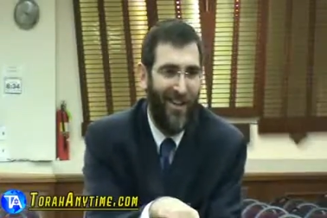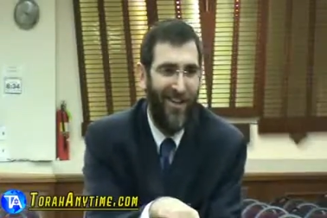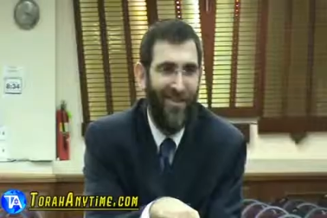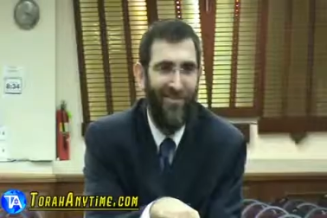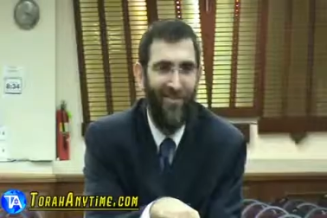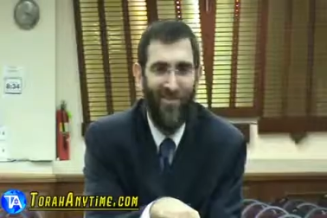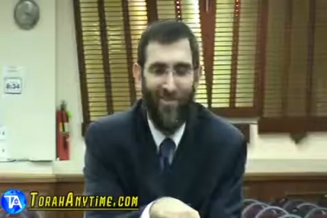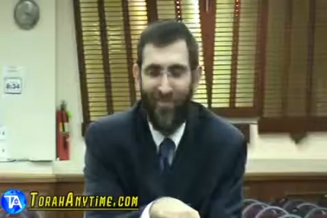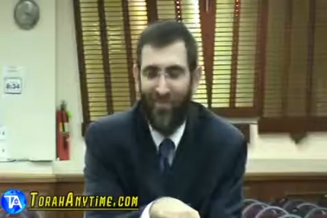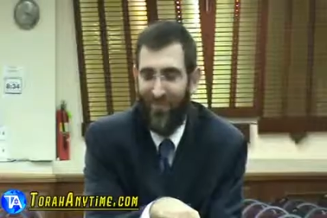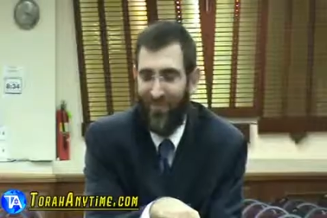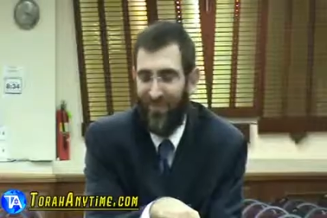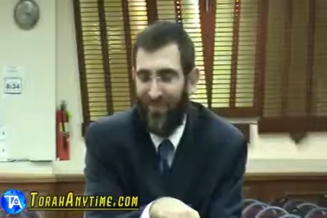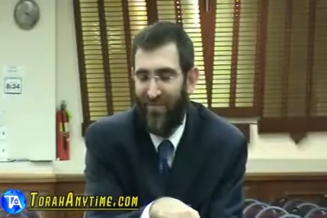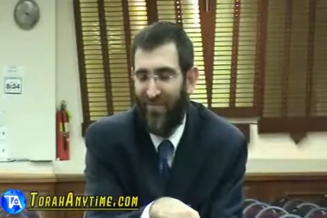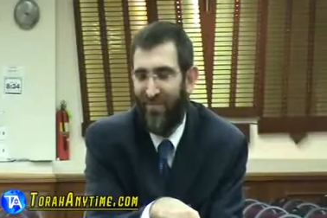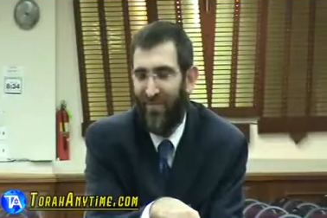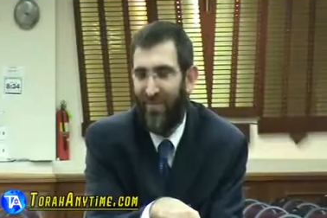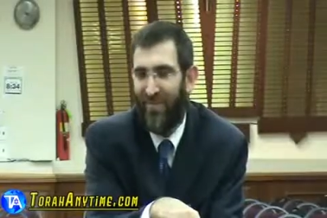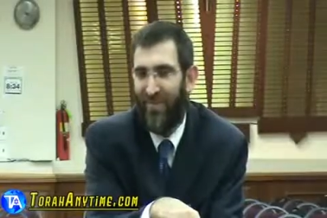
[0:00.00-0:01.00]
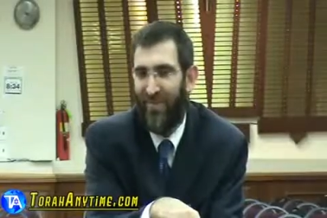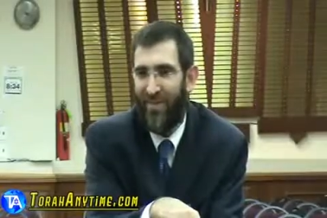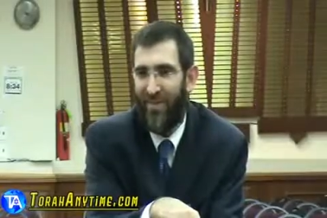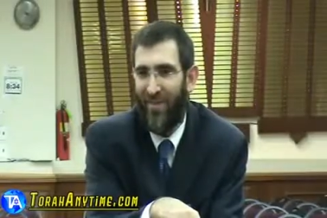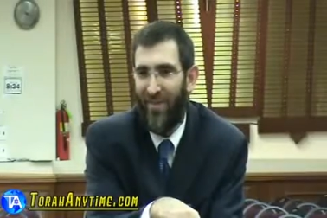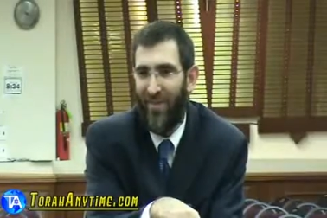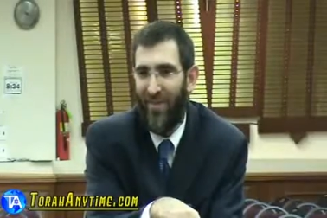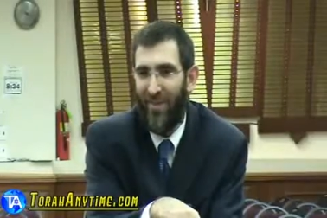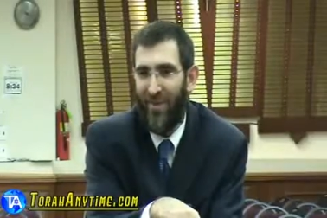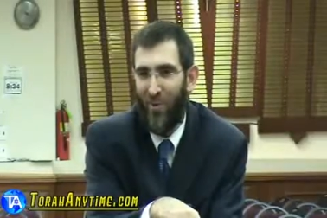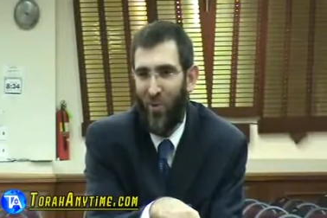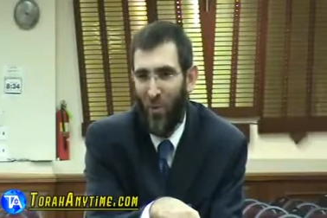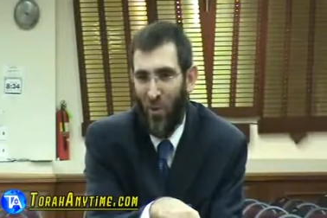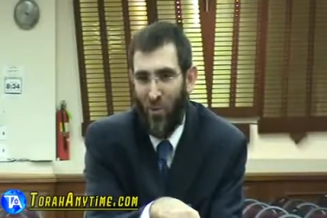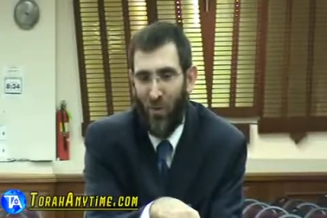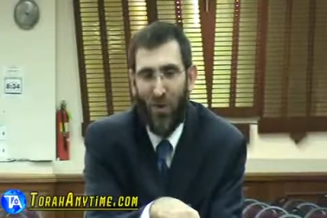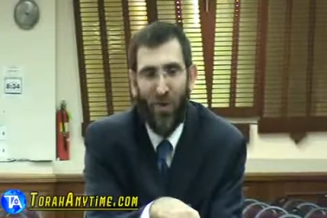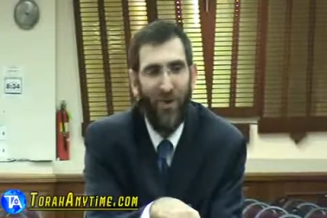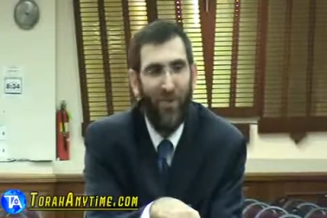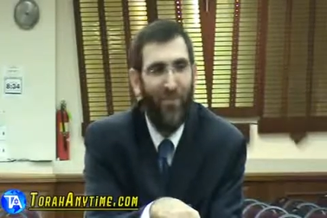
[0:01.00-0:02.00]
I, I, I eat
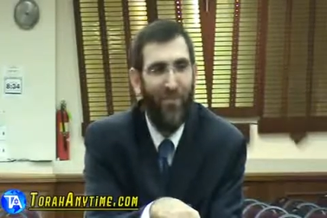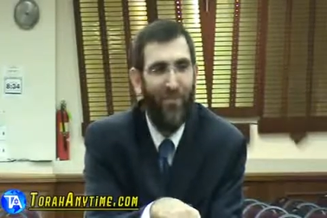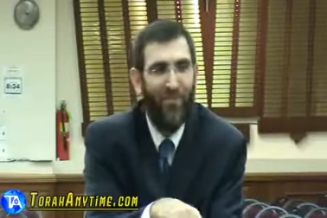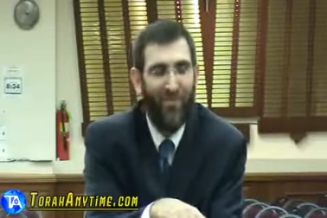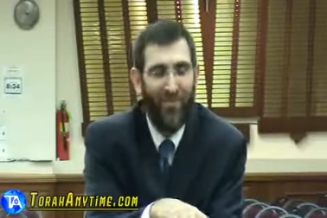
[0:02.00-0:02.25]
normally.